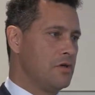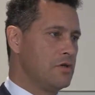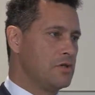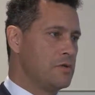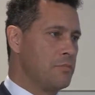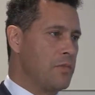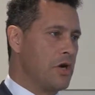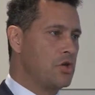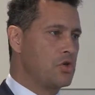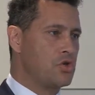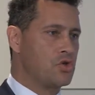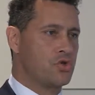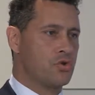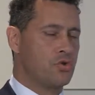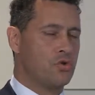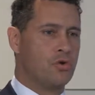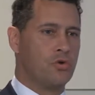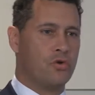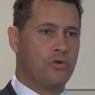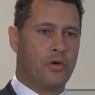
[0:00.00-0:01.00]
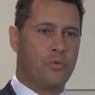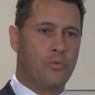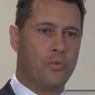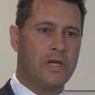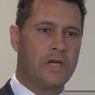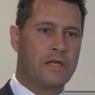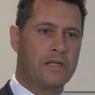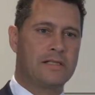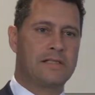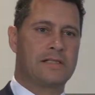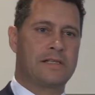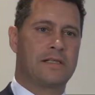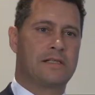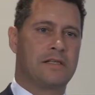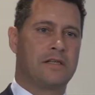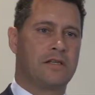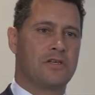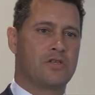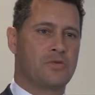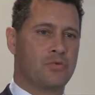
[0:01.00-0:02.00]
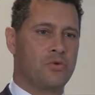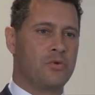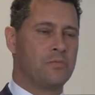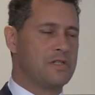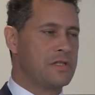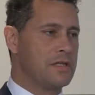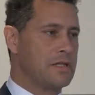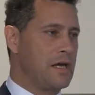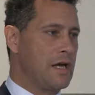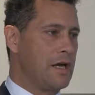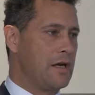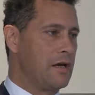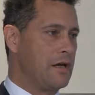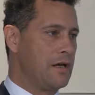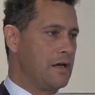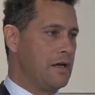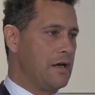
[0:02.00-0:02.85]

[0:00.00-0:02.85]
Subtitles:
to make sure that we can sit in this room today